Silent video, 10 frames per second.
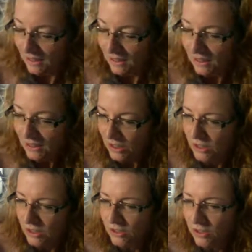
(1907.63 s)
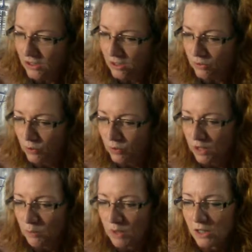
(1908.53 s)
Excellent. I love doing
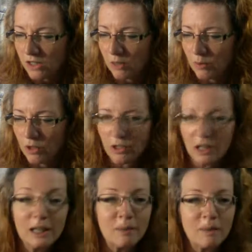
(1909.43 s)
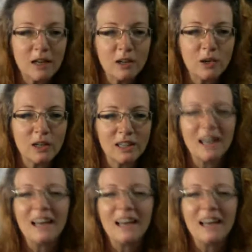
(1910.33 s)
kamikaze Kimi karaoke.